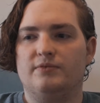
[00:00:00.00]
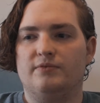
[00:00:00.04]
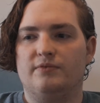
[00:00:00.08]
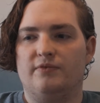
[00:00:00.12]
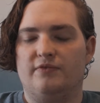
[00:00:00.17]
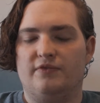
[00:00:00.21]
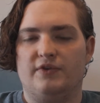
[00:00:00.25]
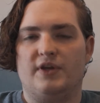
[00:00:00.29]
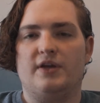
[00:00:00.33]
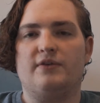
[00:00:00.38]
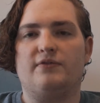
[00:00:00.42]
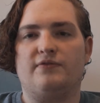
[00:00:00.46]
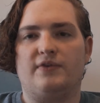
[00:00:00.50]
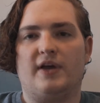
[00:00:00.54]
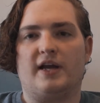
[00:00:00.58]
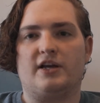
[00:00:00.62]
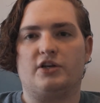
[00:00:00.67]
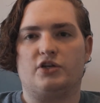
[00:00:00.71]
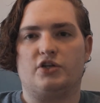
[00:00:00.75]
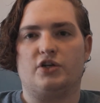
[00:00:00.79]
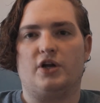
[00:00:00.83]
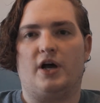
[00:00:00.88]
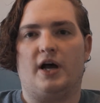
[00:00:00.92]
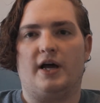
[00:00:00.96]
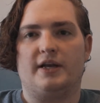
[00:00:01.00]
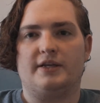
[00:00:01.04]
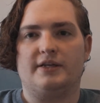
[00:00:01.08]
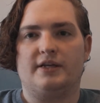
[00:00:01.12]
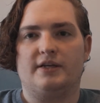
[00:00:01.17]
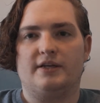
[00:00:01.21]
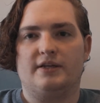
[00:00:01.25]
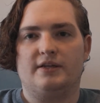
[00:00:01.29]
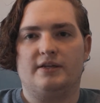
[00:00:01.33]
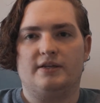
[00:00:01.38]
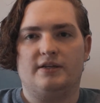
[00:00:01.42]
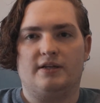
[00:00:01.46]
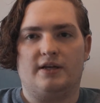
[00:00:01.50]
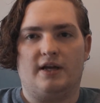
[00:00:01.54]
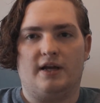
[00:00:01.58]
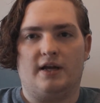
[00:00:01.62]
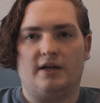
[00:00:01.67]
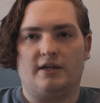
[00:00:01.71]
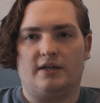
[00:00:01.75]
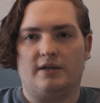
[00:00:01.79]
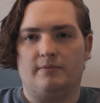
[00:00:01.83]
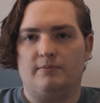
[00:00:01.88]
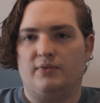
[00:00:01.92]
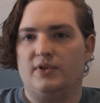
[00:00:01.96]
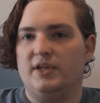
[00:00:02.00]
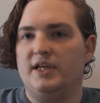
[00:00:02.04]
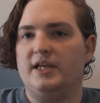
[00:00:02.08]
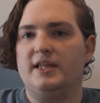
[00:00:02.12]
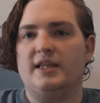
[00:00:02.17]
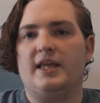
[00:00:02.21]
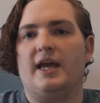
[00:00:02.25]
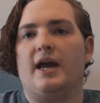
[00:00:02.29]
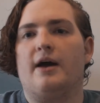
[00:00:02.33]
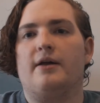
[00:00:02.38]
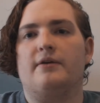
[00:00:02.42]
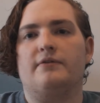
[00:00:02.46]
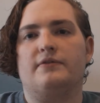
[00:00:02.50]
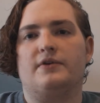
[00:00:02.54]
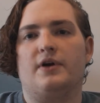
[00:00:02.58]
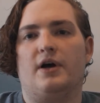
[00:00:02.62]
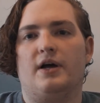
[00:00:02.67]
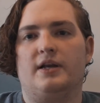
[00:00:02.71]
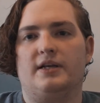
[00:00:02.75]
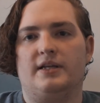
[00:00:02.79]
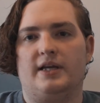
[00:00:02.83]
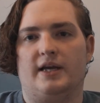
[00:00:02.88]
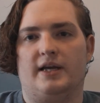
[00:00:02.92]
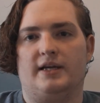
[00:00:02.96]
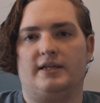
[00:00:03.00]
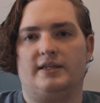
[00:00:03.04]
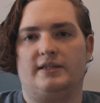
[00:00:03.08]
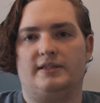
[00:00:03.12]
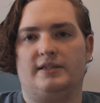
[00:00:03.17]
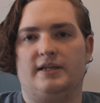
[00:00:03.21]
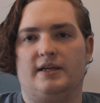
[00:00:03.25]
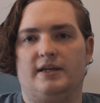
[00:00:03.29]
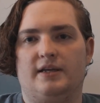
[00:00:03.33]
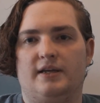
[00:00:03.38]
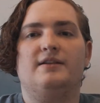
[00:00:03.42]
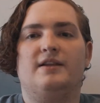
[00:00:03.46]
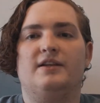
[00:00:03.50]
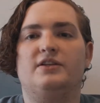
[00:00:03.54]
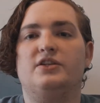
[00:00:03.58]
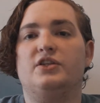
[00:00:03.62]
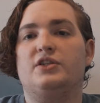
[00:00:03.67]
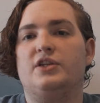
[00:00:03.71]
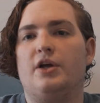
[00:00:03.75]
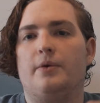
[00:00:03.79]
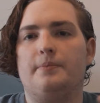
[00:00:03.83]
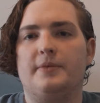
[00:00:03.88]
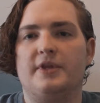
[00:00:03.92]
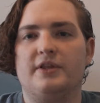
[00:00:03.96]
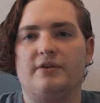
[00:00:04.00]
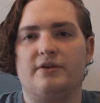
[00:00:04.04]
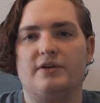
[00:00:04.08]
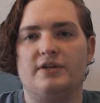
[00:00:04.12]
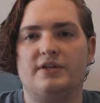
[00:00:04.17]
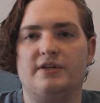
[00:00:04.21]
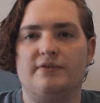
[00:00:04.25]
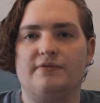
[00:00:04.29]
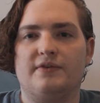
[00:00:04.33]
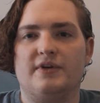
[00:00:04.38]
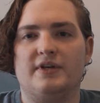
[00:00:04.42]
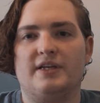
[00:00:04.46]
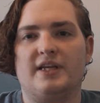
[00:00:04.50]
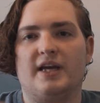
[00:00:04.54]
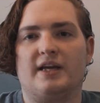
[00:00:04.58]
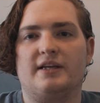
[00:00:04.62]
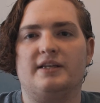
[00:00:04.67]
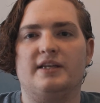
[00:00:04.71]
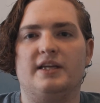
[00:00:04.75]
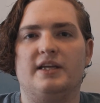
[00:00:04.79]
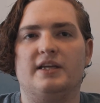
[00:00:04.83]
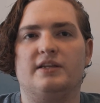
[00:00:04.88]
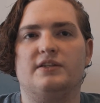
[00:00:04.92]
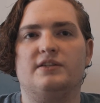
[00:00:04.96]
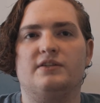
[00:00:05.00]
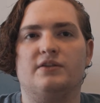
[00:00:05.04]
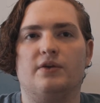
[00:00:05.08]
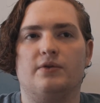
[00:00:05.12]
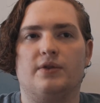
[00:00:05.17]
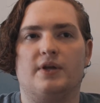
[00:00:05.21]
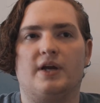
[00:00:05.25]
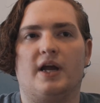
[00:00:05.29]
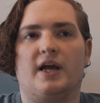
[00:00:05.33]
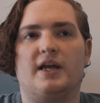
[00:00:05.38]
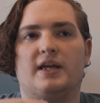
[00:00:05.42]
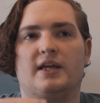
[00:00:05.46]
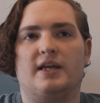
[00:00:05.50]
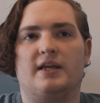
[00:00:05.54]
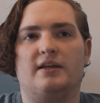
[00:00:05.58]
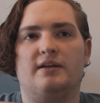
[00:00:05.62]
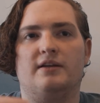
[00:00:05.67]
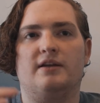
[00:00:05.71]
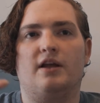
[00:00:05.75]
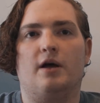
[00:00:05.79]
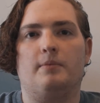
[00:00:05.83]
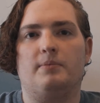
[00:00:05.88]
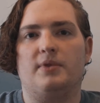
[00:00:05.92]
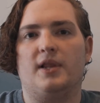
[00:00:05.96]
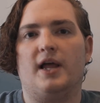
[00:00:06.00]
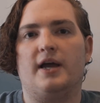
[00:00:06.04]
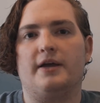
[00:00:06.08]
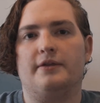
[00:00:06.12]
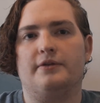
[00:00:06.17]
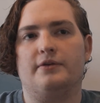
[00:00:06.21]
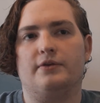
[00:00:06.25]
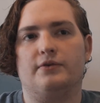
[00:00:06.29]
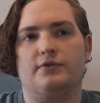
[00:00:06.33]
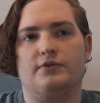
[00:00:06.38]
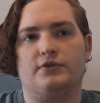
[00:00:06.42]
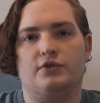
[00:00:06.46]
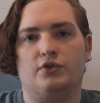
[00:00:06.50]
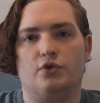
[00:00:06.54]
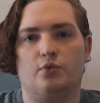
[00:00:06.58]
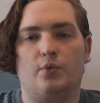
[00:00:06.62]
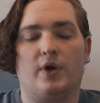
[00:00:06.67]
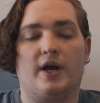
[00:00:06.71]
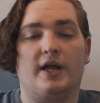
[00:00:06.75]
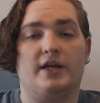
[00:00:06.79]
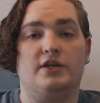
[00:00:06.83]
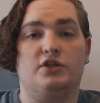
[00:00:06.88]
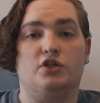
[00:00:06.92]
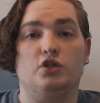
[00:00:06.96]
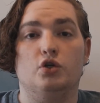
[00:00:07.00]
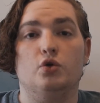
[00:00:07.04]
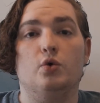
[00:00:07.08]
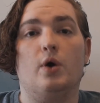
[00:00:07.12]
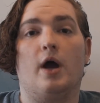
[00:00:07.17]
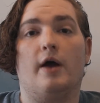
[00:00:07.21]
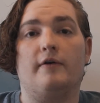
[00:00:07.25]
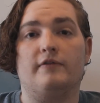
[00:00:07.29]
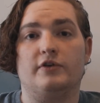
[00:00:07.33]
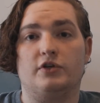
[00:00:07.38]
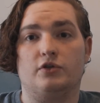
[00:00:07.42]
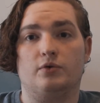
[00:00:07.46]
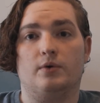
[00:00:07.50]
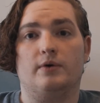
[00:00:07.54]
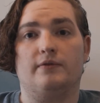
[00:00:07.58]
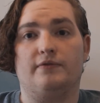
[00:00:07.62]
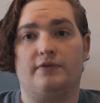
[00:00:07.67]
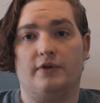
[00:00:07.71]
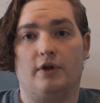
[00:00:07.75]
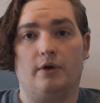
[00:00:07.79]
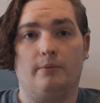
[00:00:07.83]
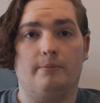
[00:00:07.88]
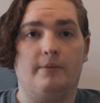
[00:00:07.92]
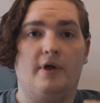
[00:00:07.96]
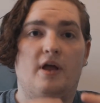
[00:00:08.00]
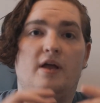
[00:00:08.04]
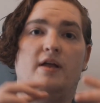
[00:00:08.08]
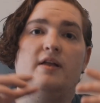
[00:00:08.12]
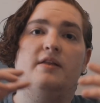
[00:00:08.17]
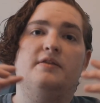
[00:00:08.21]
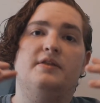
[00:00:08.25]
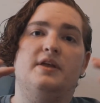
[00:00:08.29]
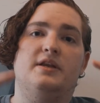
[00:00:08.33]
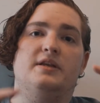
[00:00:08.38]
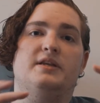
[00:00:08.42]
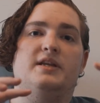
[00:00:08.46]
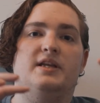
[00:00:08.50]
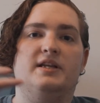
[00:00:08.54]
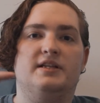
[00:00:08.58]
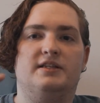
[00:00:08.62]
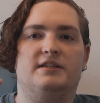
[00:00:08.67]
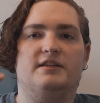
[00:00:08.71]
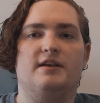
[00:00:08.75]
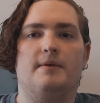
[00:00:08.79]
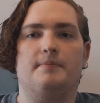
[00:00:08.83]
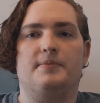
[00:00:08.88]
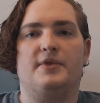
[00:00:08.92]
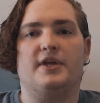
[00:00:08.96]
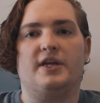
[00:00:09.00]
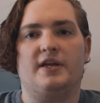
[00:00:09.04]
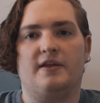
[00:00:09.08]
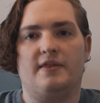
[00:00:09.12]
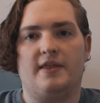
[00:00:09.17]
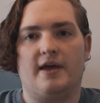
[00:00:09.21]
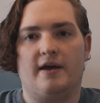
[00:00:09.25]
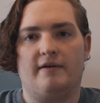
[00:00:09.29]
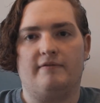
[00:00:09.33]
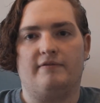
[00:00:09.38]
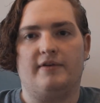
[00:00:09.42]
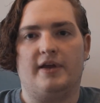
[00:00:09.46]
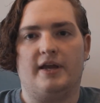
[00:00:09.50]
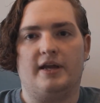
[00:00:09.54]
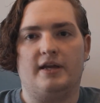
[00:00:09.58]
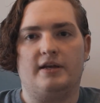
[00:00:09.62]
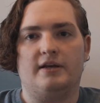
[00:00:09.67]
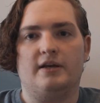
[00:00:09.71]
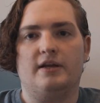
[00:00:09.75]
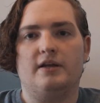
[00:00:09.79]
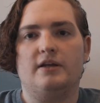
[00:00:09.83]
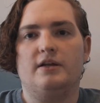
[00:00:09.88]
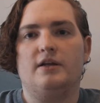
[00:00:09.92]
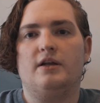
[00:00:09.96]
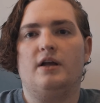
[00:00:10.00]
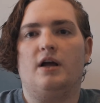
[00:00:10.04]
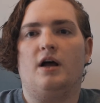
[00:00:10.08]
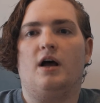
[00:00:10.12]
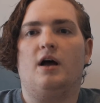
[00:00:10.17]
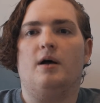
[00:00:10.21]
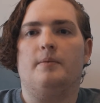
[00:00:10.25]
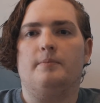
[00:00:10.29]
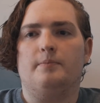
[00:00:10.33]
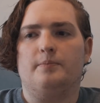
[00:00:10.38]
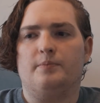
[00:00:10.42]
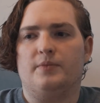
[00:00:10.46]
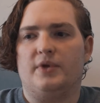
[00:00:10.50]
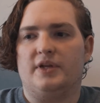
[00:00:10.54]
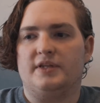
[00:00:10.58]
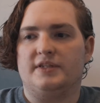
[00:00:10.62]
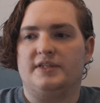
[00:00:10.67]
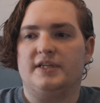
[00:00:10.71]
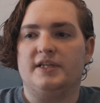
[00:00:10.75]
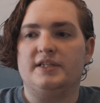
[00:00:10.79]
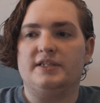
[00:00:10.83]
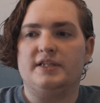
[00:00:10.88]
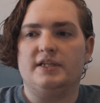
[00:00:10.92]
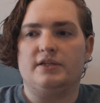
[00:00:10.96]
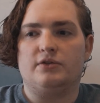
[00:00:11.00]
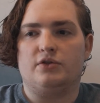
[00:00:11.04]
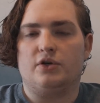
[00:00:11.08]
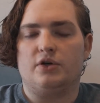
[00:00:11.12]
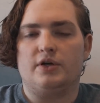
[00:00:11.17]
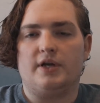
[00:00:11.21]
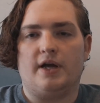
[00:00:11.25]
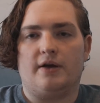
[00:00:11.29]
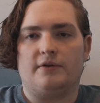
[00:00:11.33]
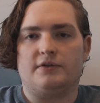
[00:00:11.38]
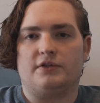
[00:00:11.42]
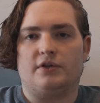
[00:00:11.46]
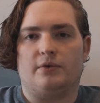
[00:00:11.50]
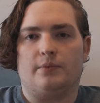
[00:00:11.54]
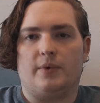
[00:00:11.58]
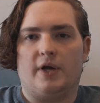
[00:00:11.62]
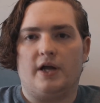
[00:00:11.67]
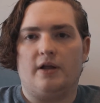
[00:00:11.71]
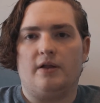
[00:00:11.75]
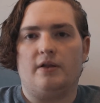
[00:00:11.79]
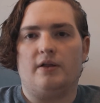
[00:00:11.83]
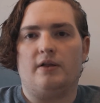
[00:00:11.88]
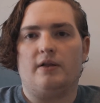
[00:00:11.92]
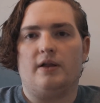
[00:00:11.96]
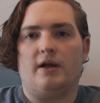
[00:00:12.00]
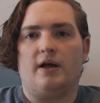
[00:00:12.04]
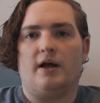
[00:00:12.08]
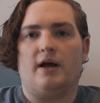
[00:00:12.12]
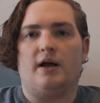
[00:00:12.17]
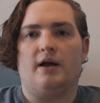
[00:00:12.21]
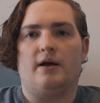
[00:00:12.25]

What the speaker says: VFX shot, completely out of context, that just helped me learn different techniques so that I can apply those to when I do have a short film that needs something in that vein. And since it turned out so well,